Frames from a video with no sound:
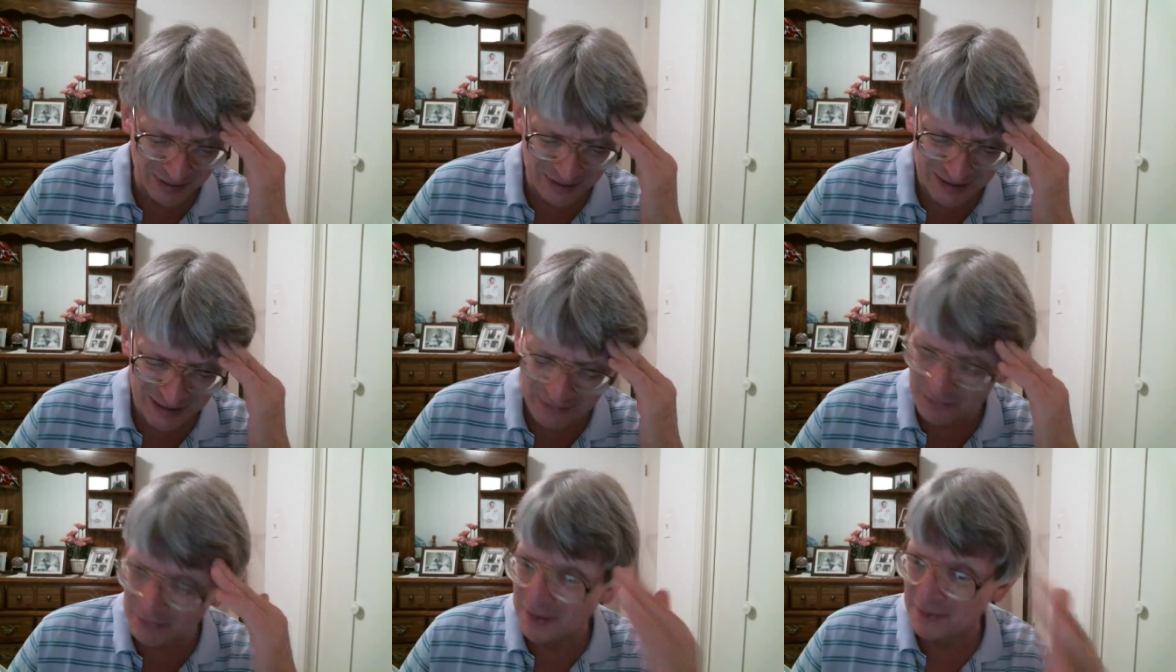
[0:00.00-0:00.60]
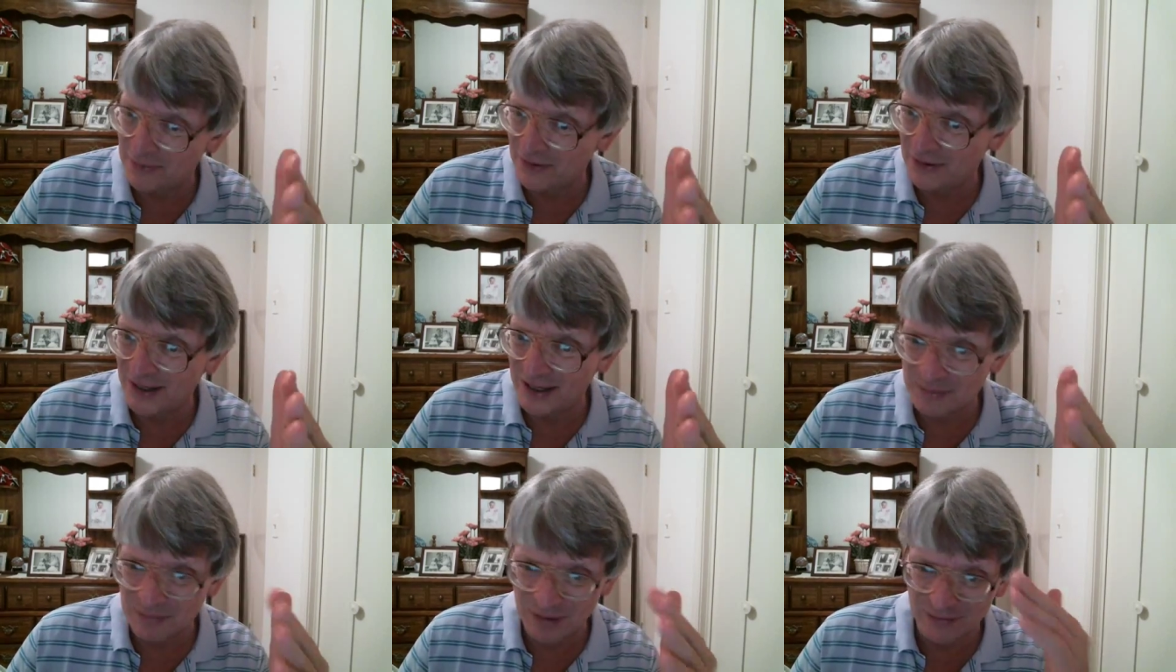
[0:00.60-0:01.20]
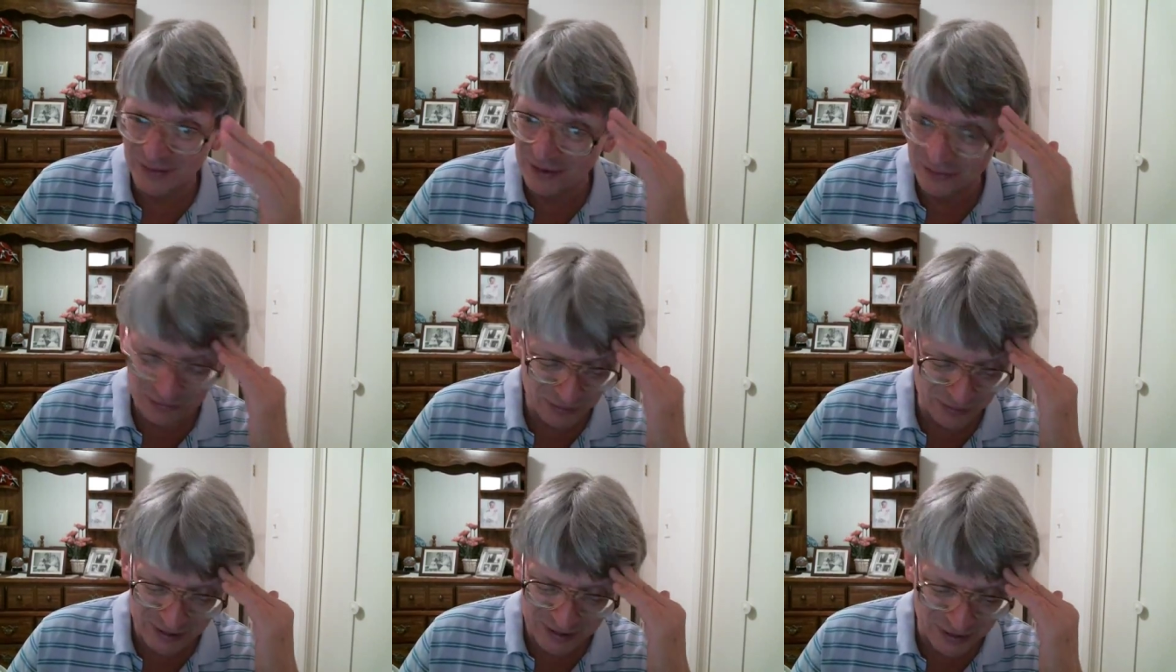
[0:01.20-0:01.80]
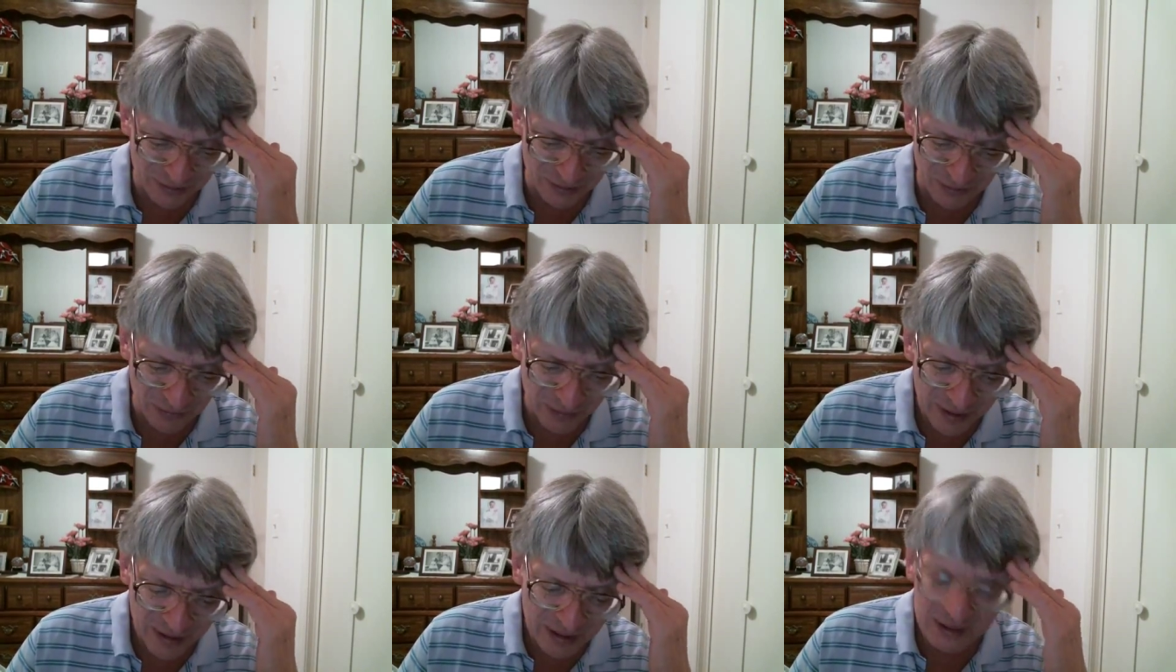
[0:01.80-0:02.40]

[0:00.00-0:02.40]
I can't remember the name of it. It was really cool.